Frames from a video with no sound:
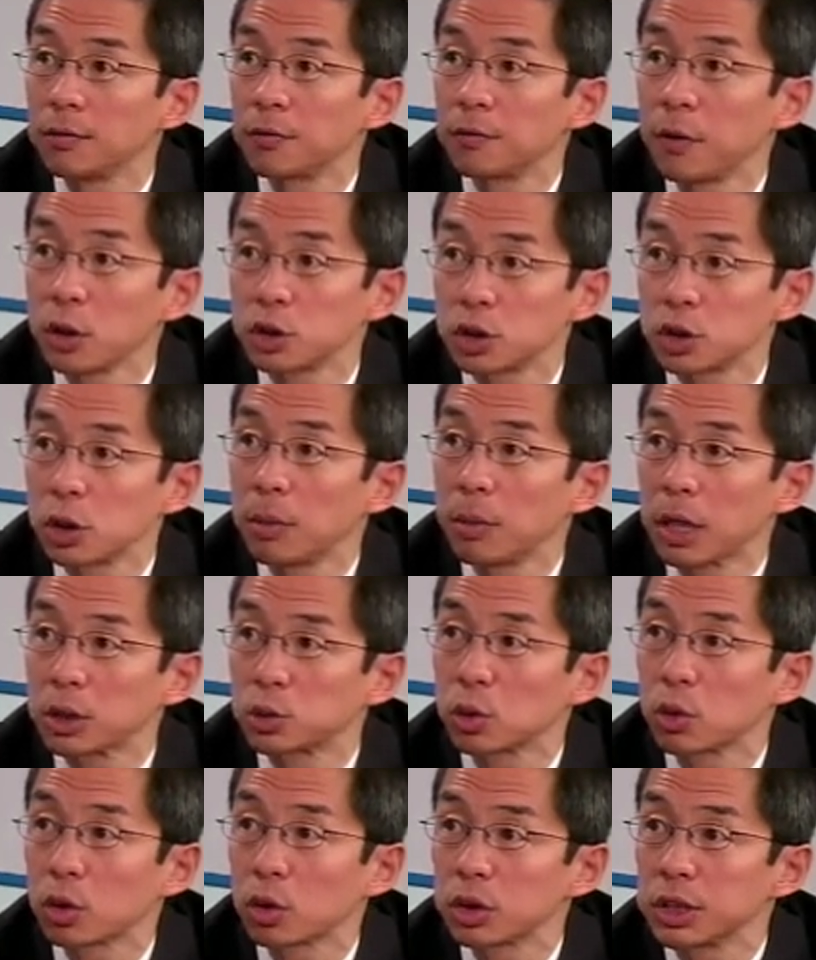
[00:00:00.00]
functional
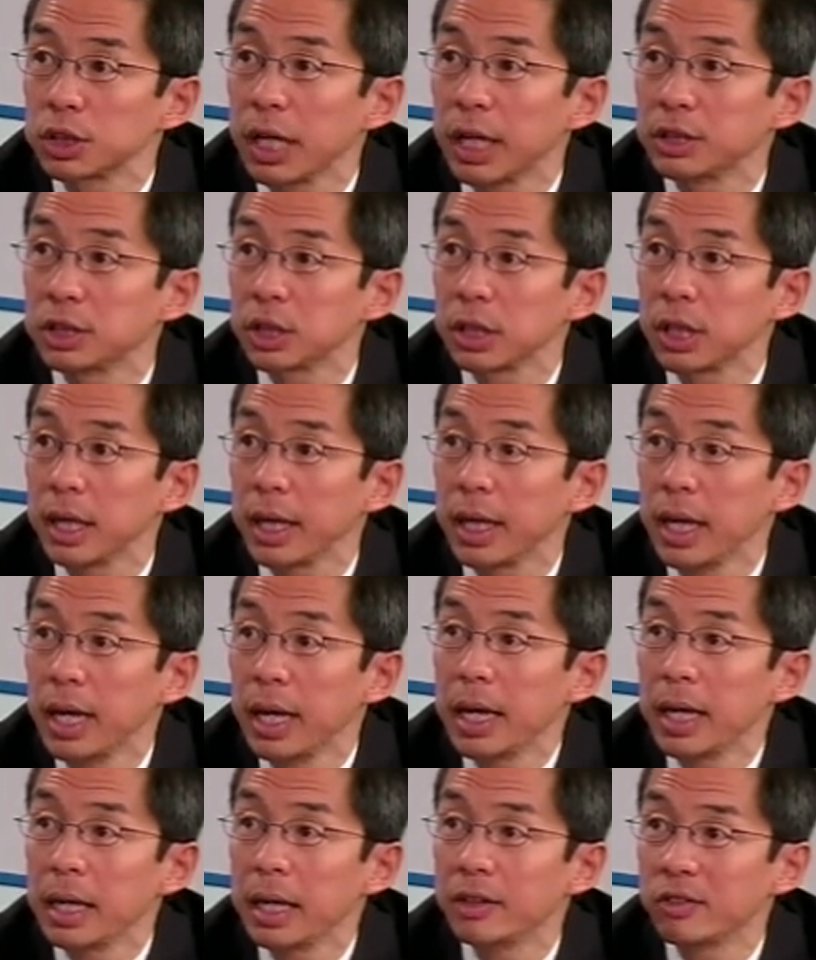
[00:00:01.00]
mitral regurgitation
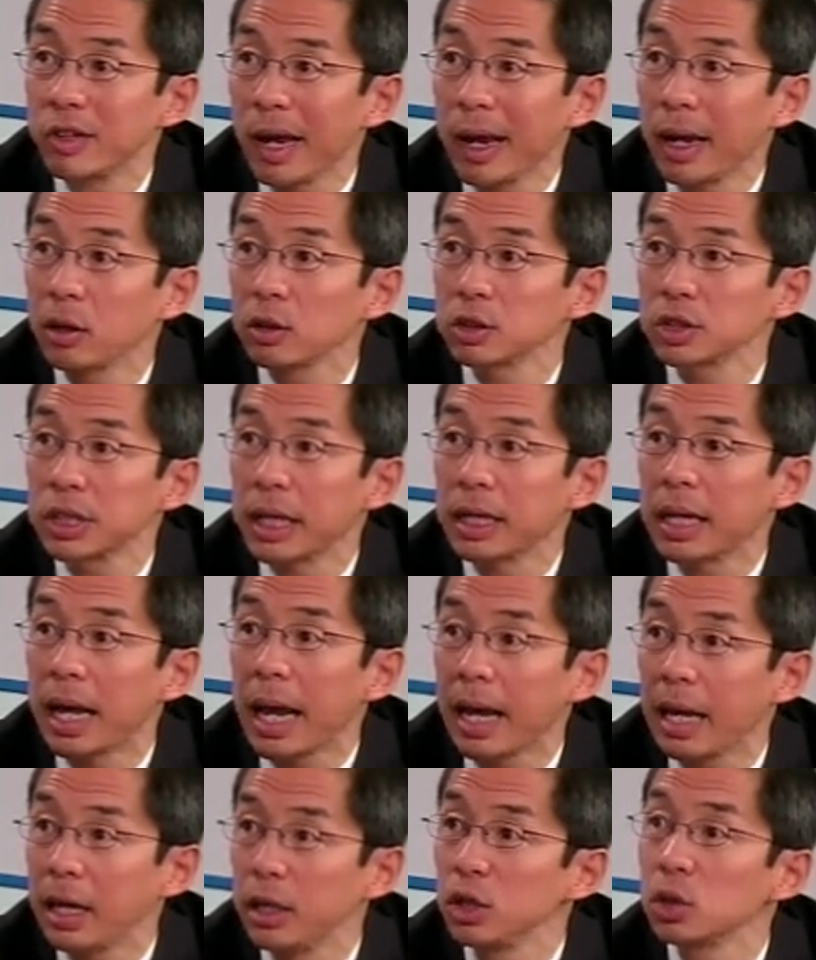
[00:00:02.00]
entails an
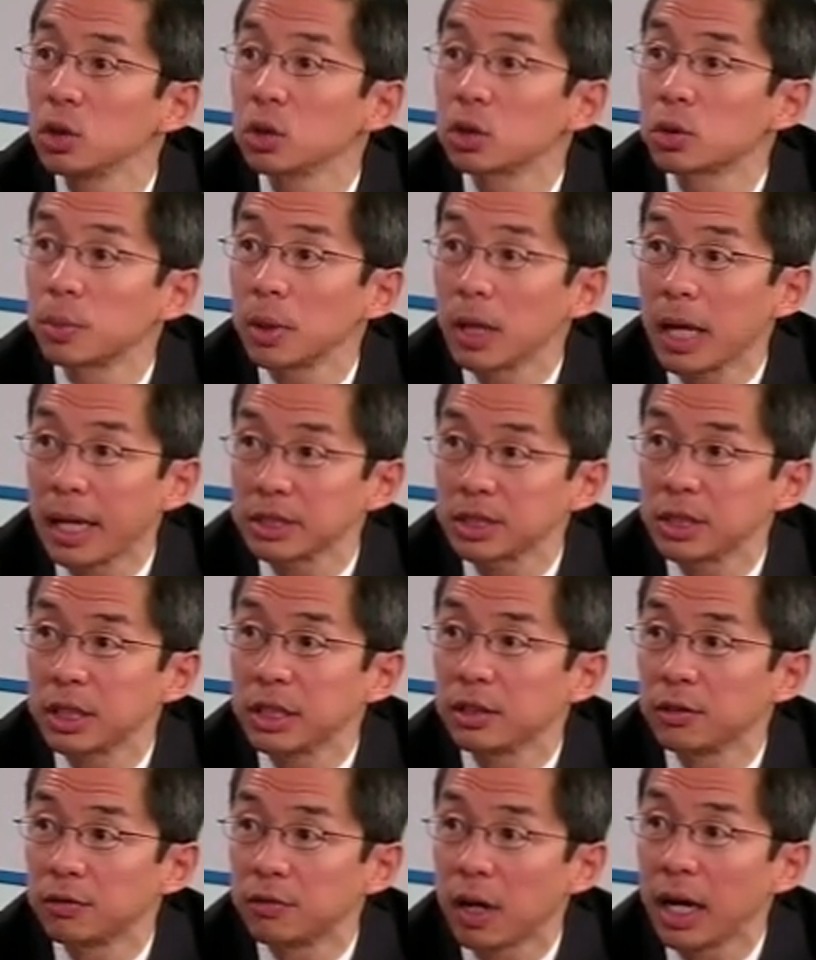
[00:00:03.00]

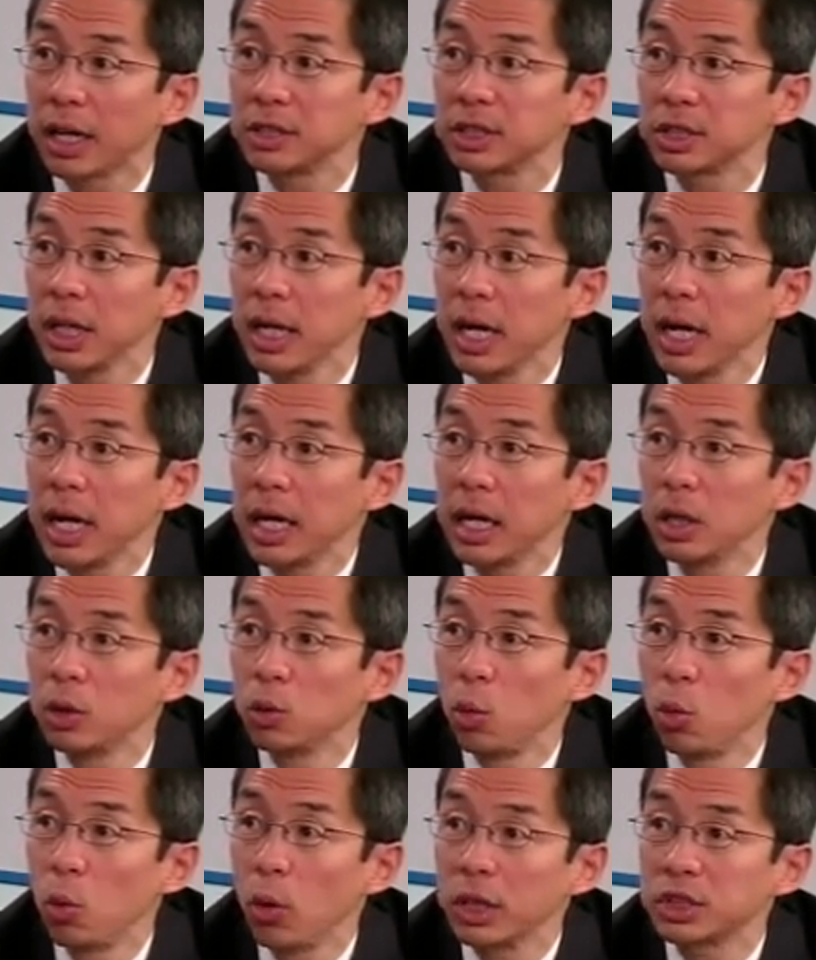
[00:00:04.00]
annuloplasty device
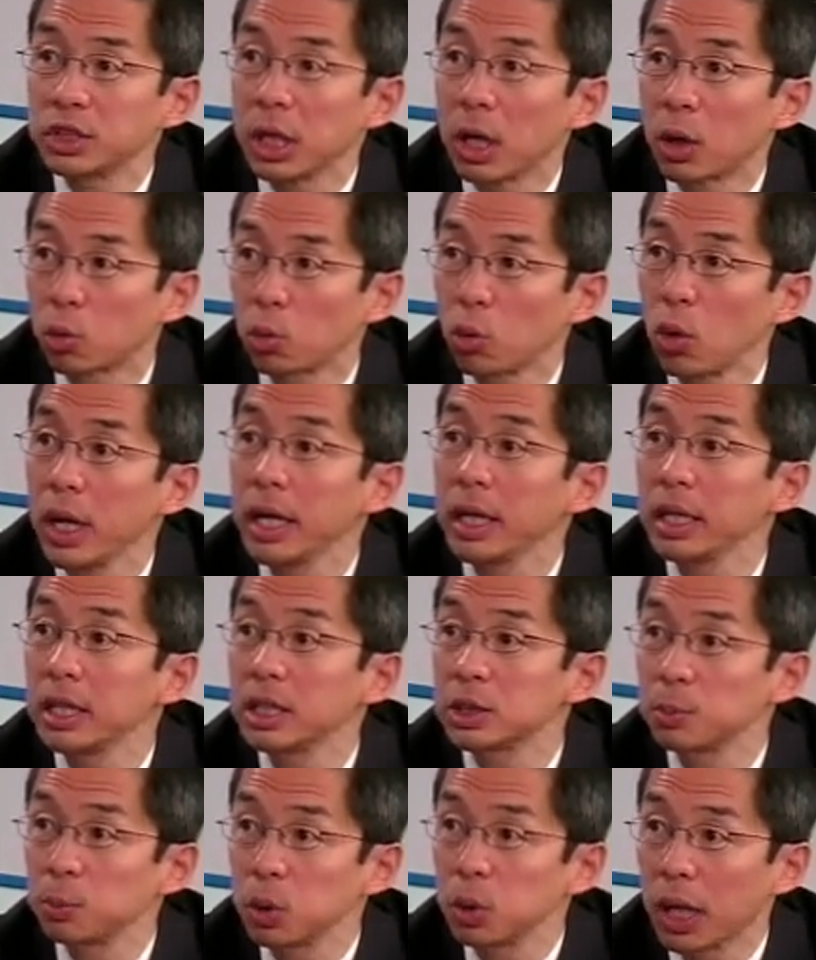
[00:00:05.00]
in which a ring
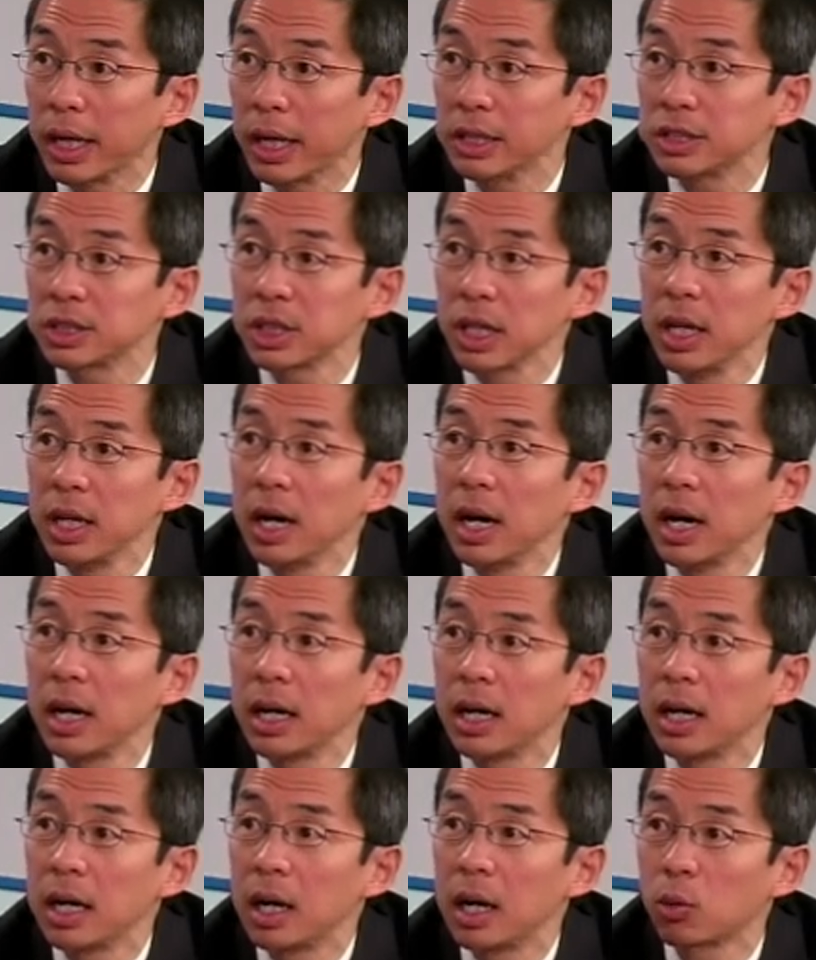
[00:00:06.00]
is placed
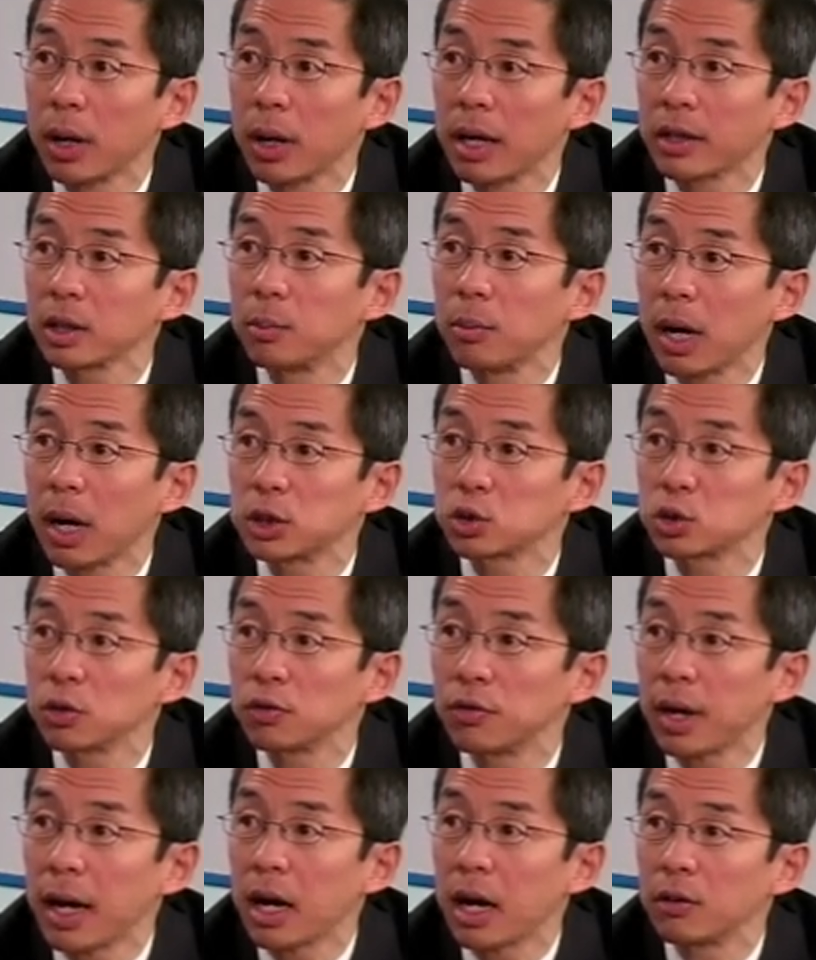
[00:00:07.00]
around the mitral
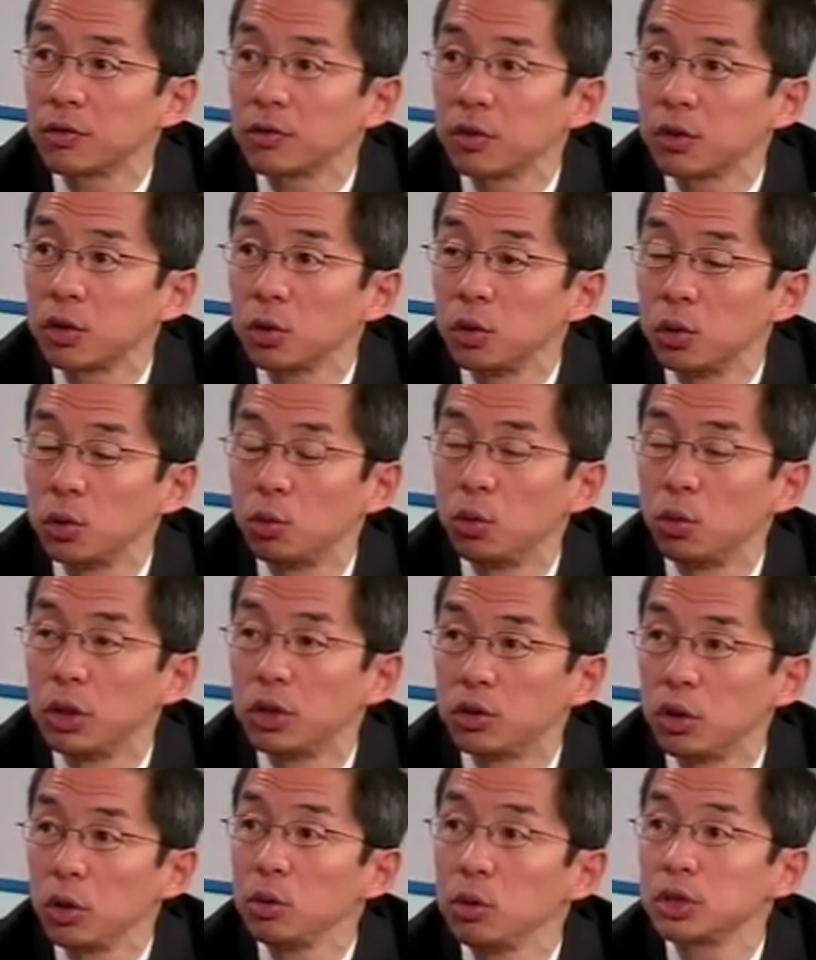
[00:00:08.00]
valve to
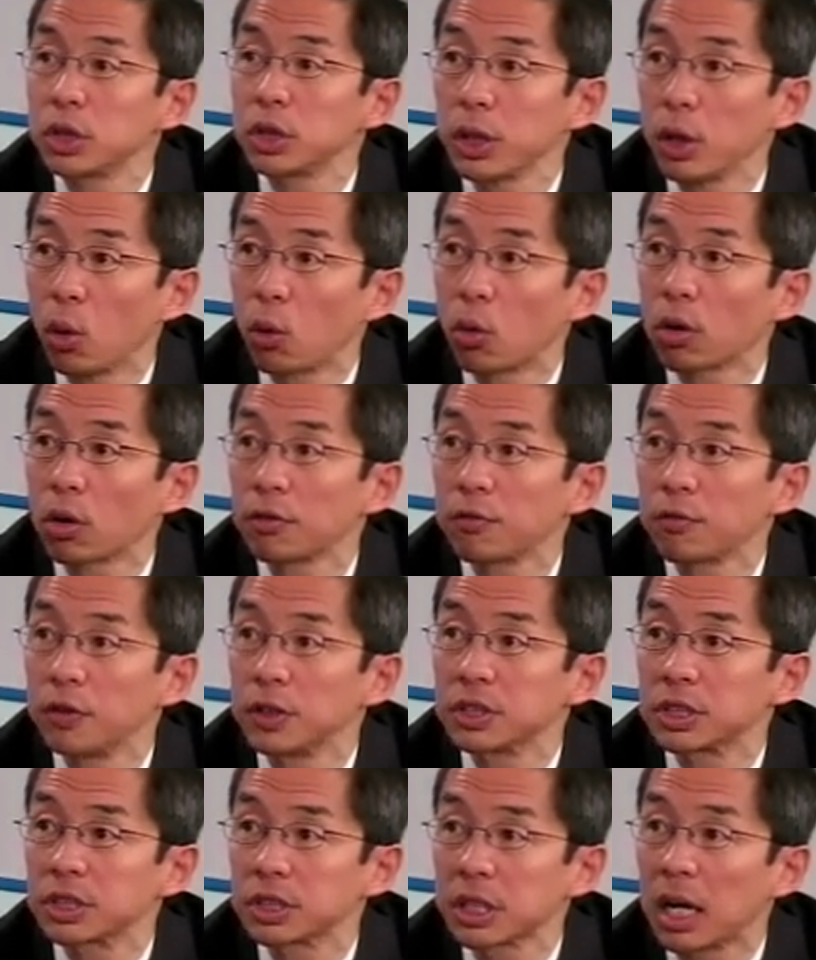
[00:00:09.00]
reduce the
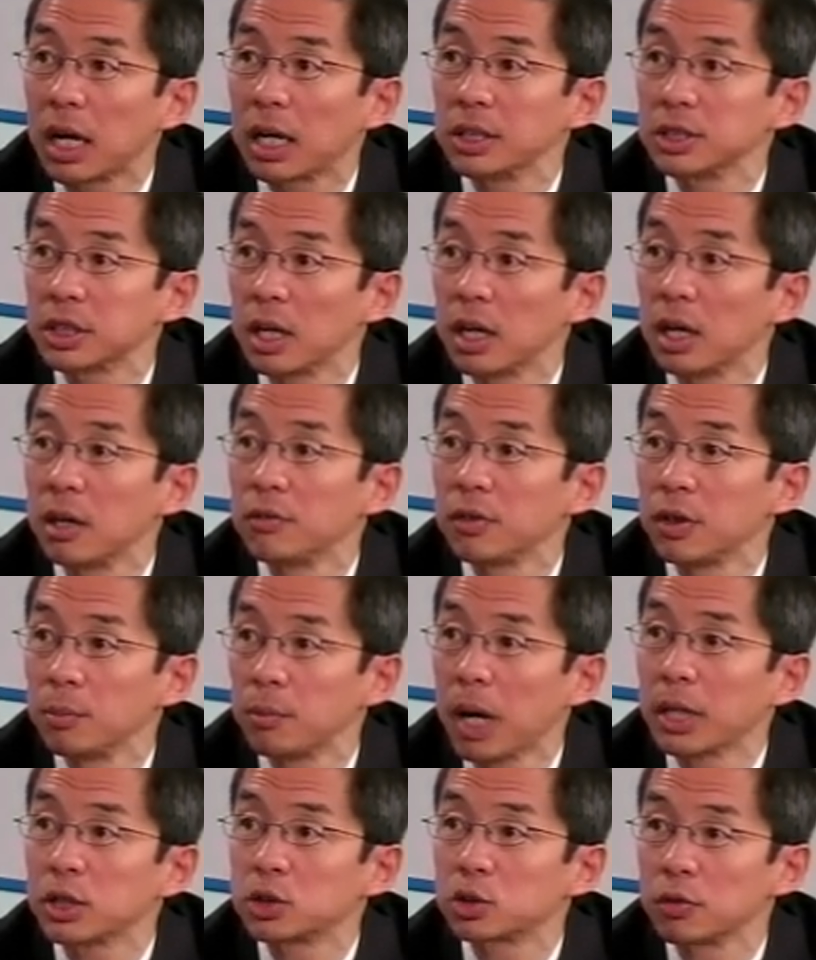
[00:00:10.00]
orifice size of the
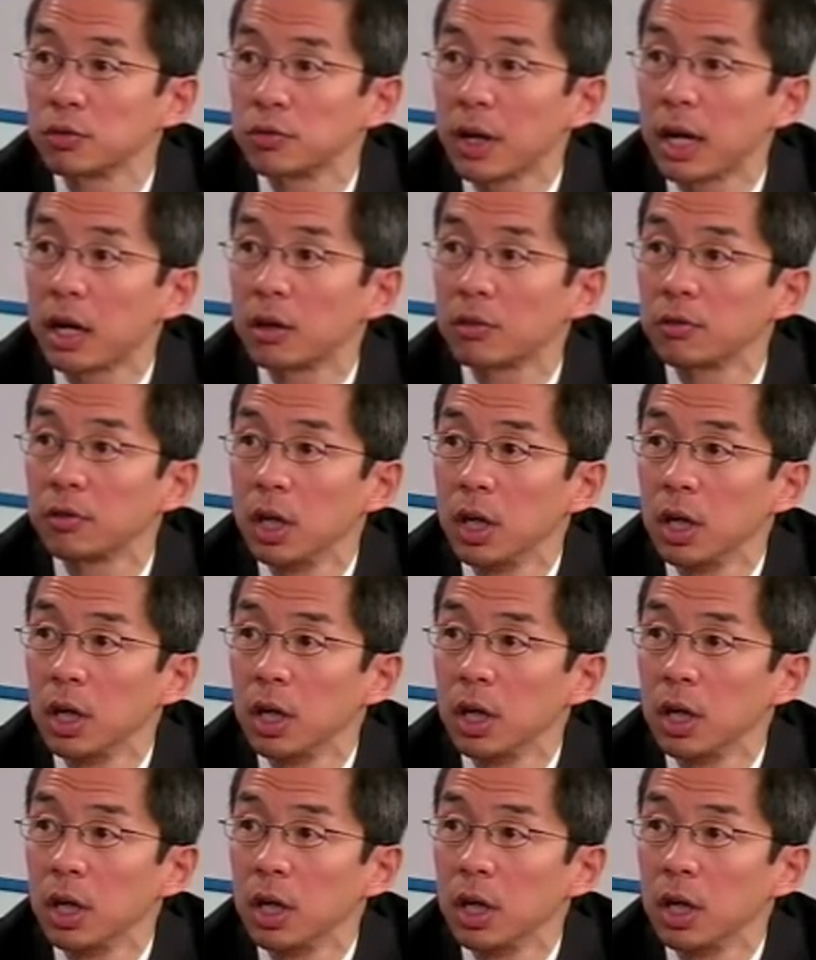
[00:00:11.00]
mitral valve